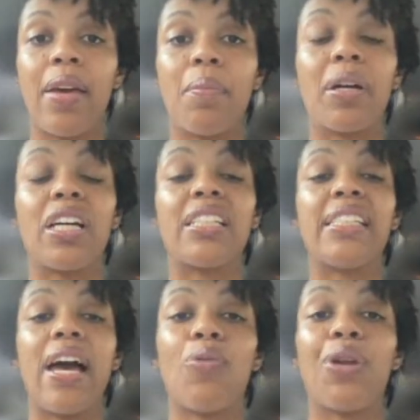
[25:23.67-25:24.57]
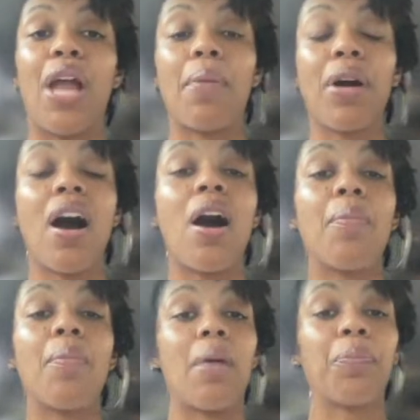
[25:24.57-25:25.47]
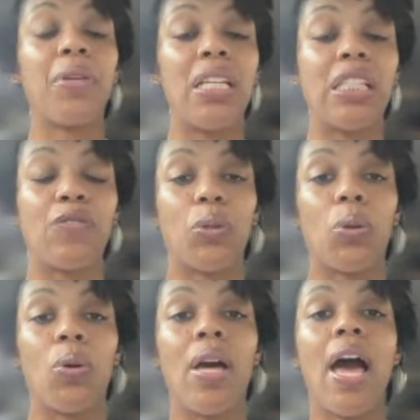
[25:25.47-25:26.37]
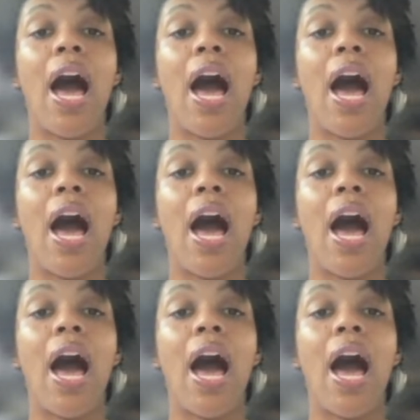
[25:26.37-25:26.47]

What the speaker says: Because now when I'm calm and I'm peaceful,